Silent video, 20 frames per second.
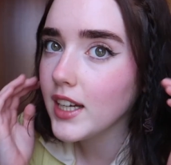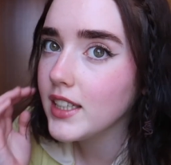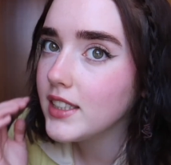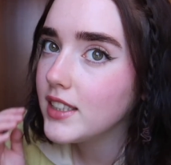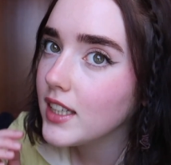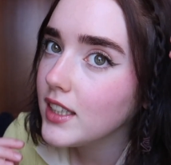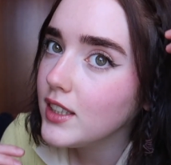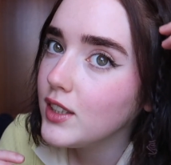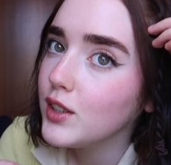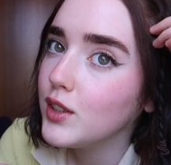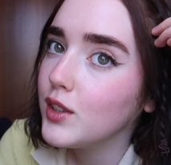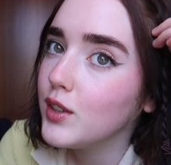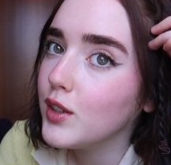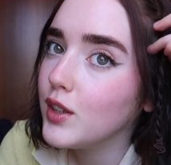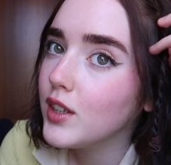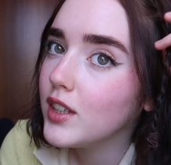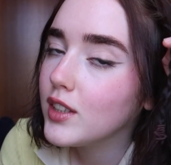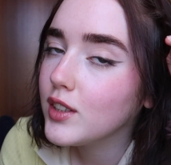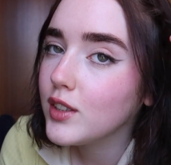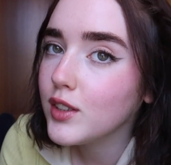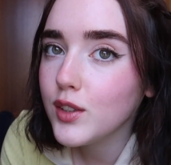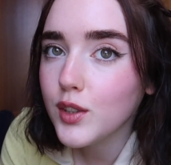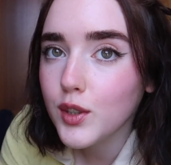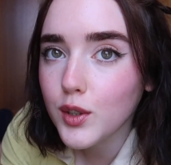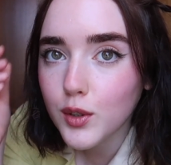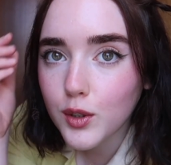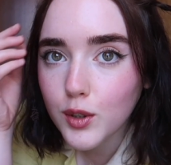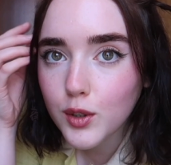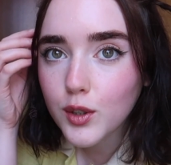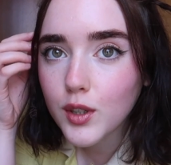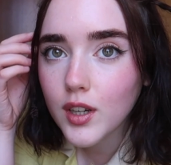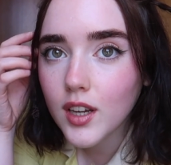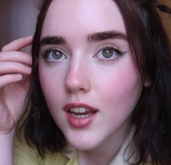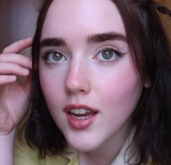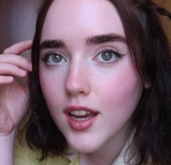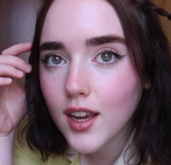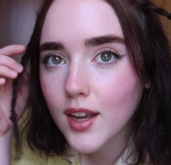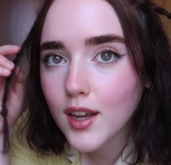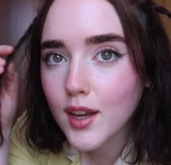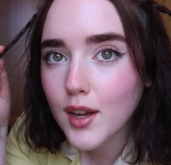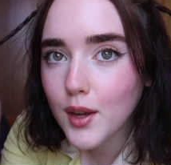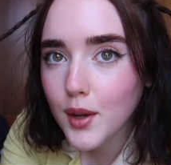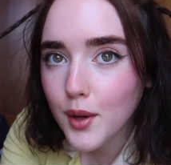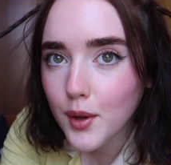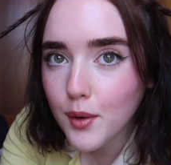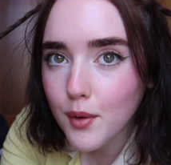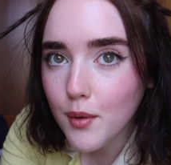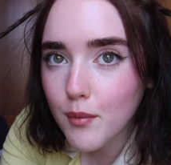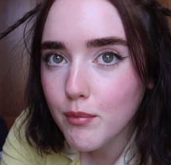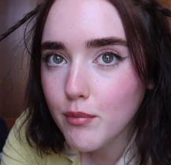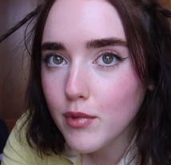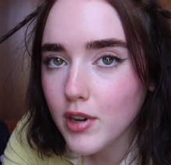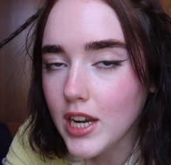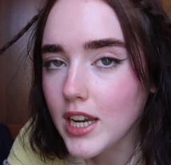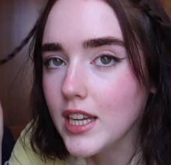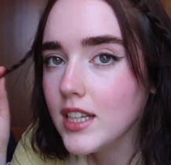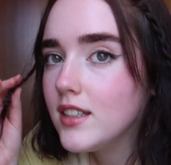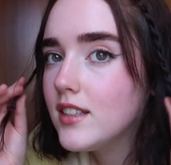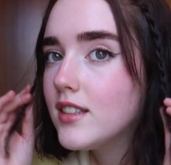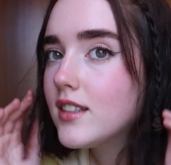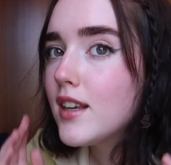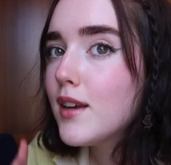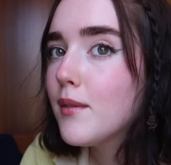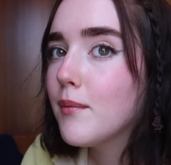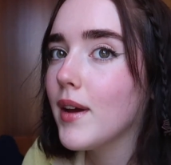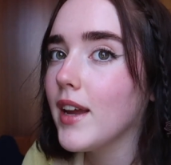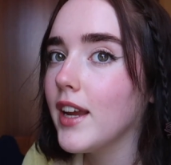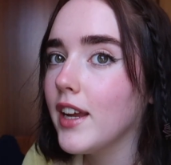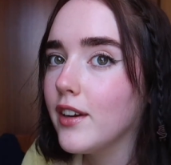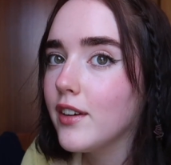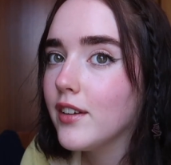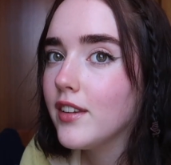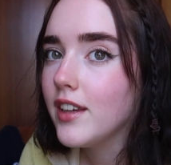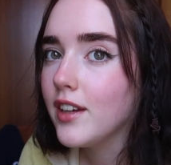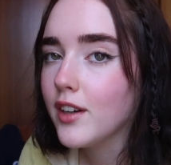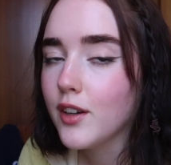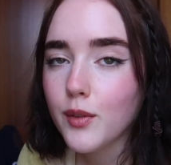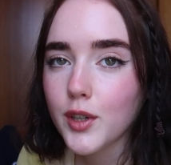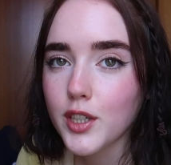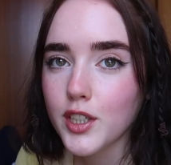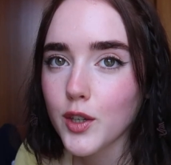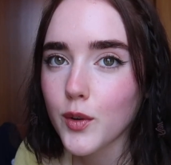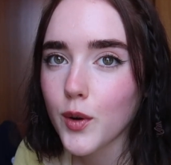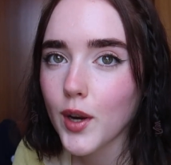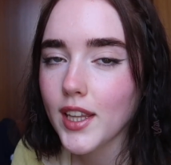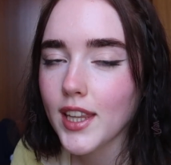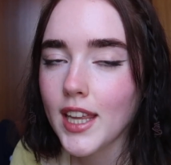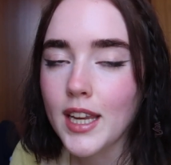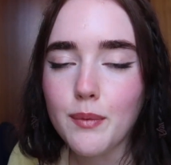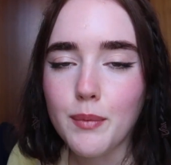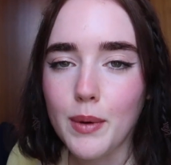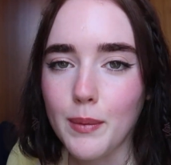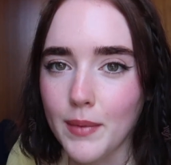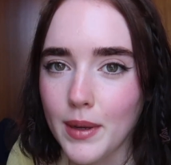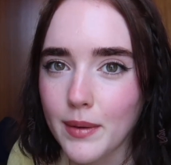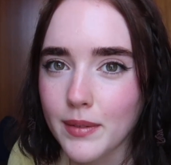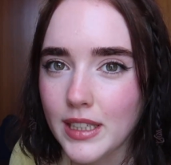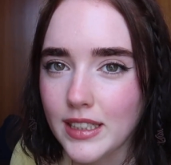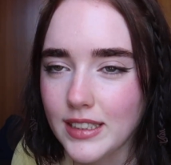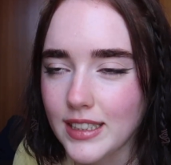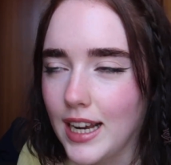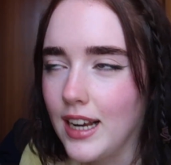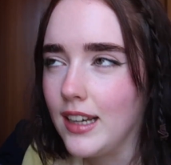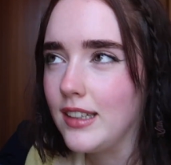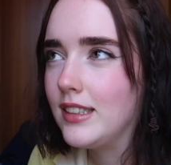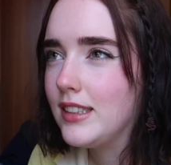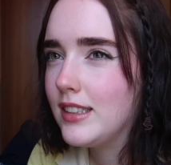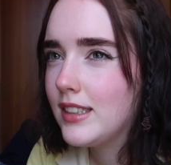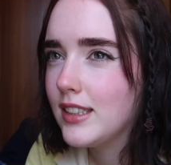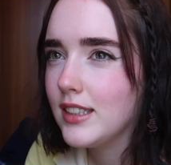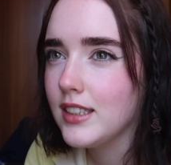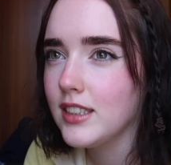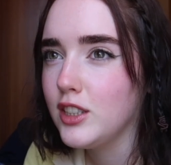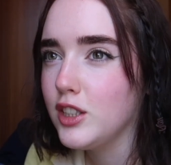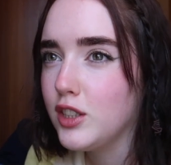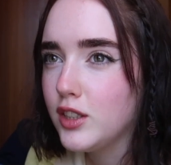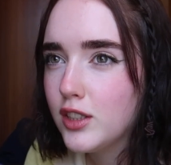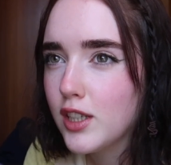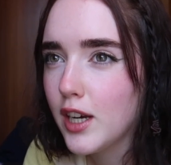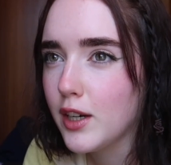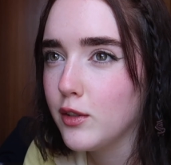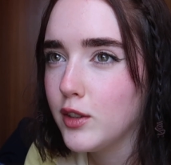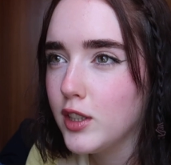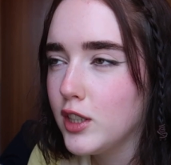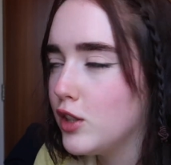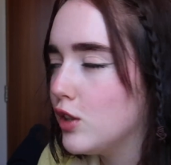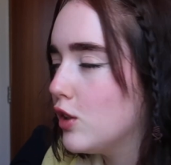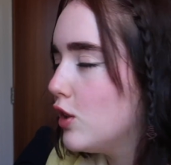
I did do two braids in my hair there, which I quite like, but maybe it's adding to the childish